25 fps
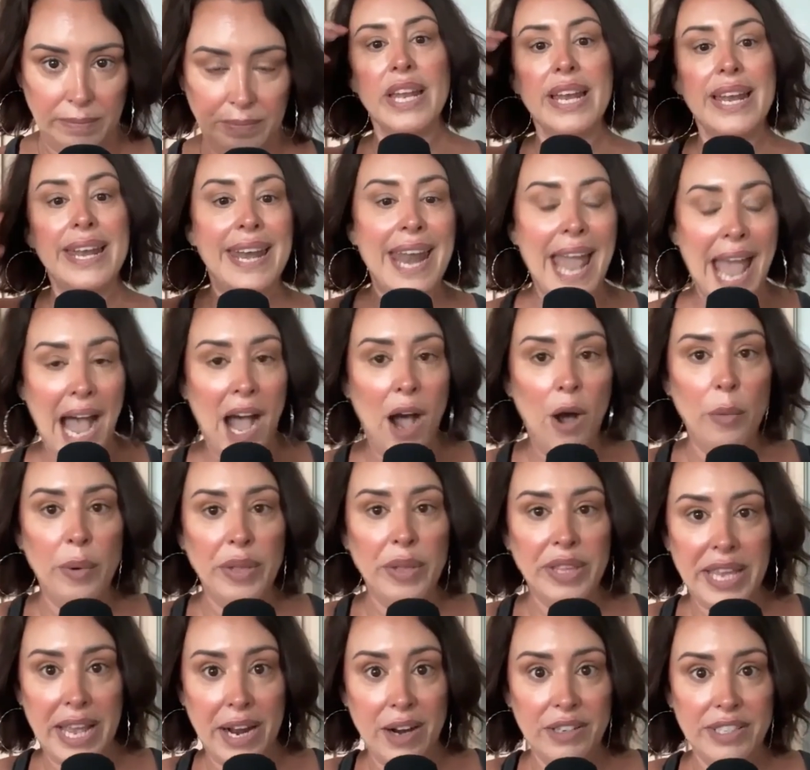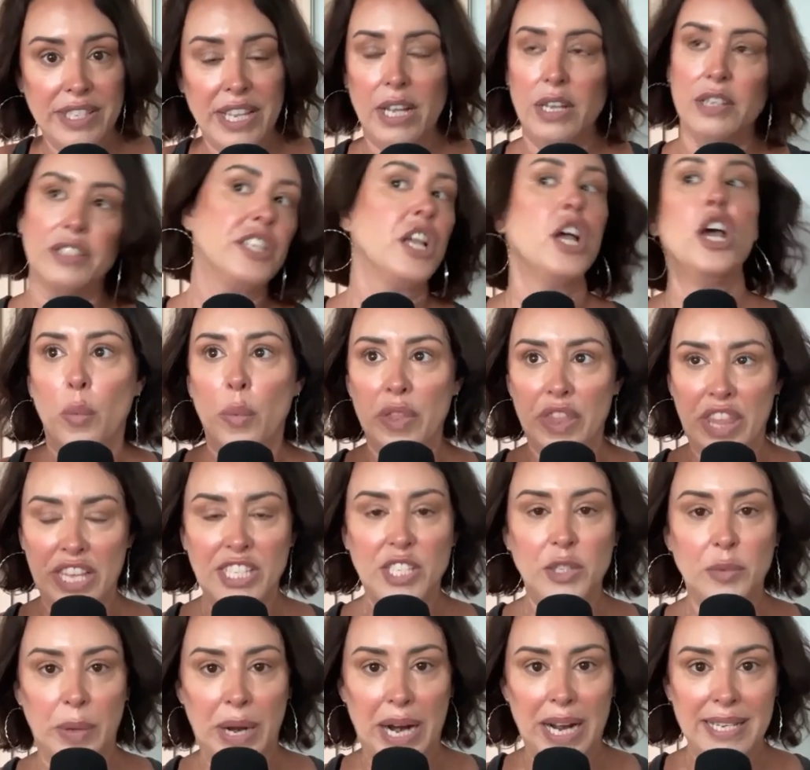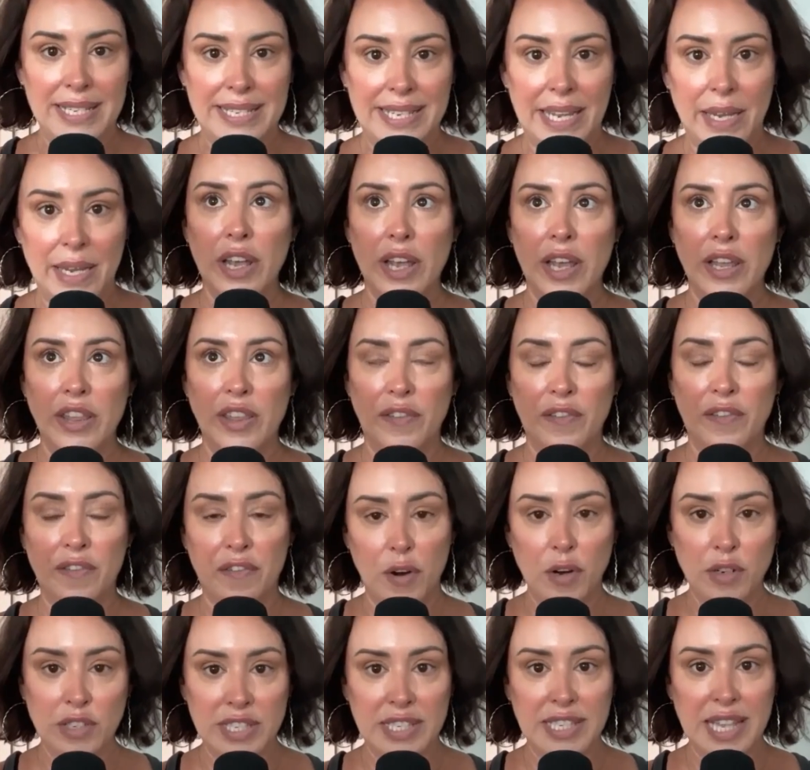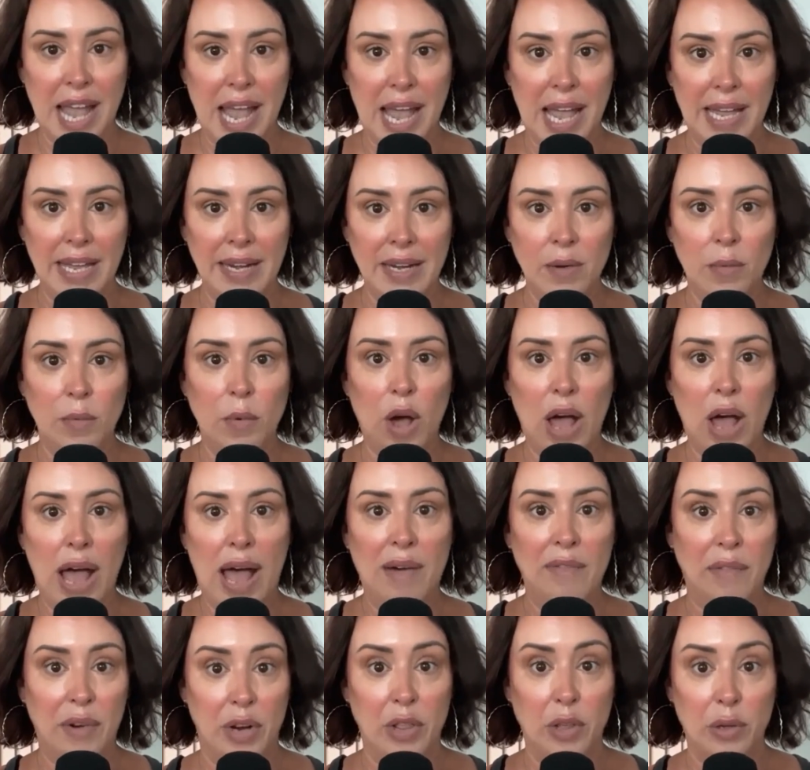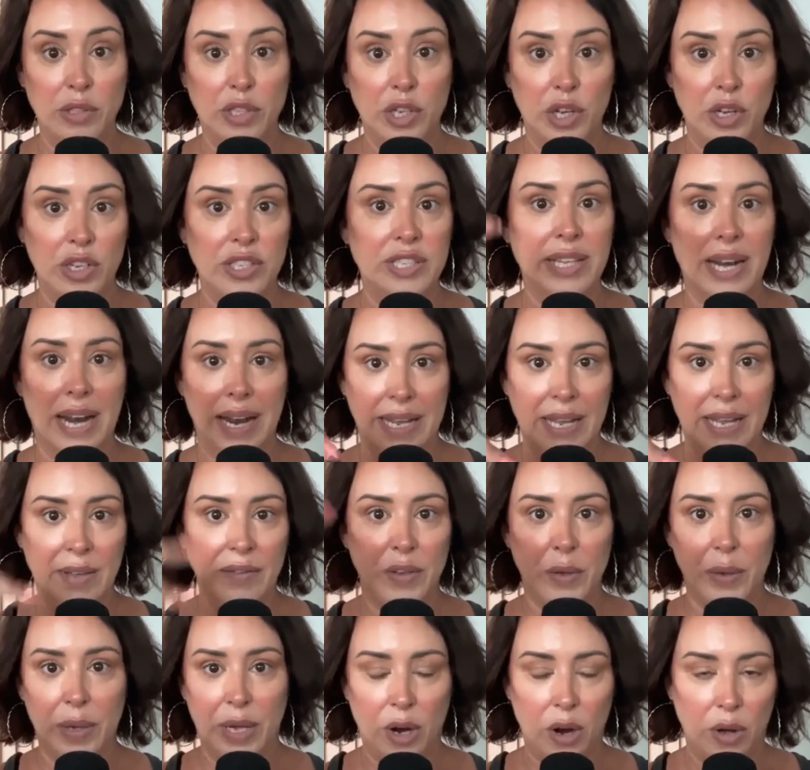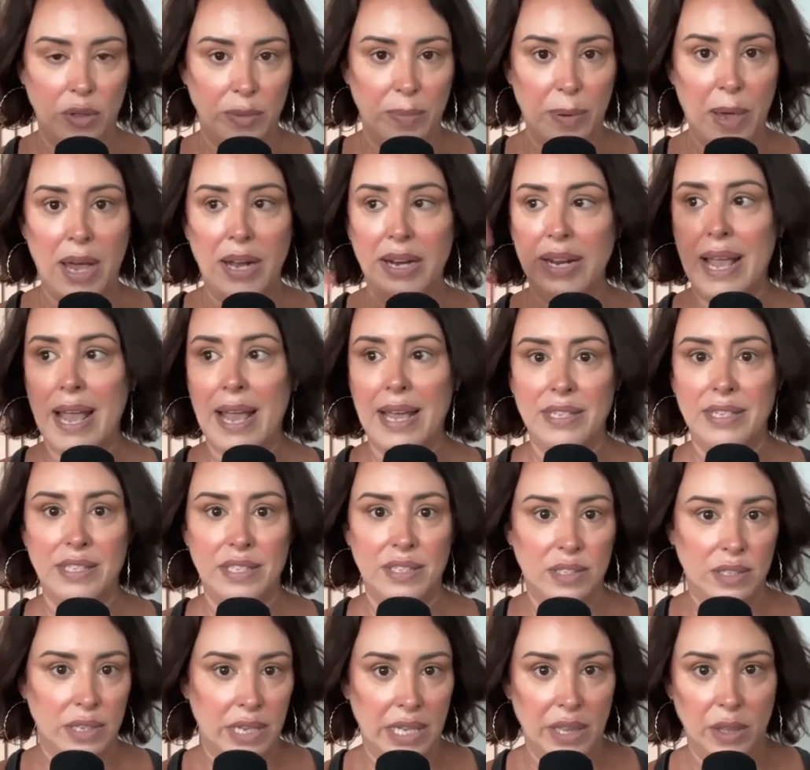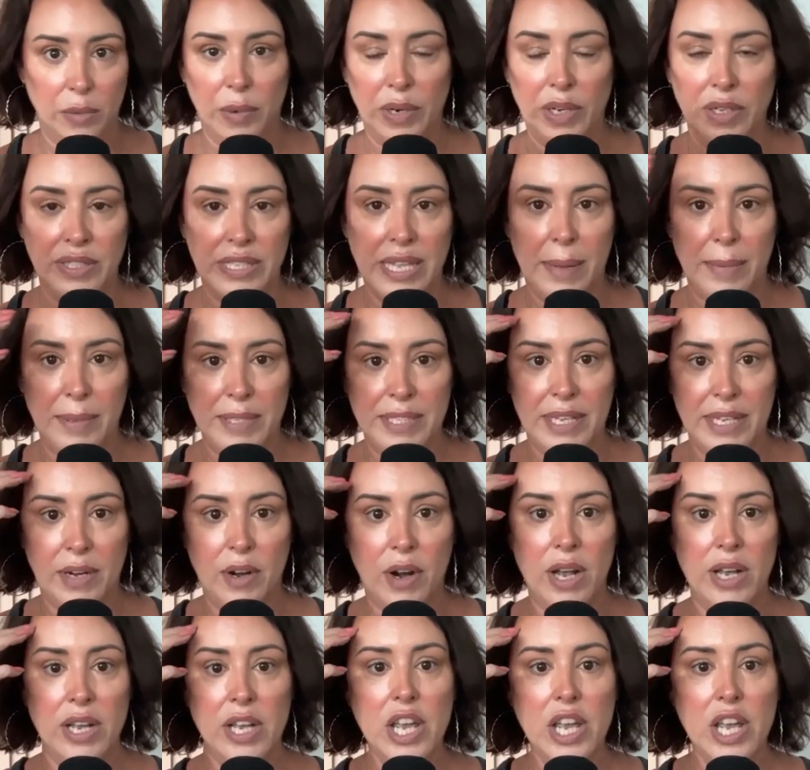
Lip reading: Now with carousels, this is what I see. The first slide will have one of those hooks that I give you here on the podcast, in the Reels Lab, et cetera.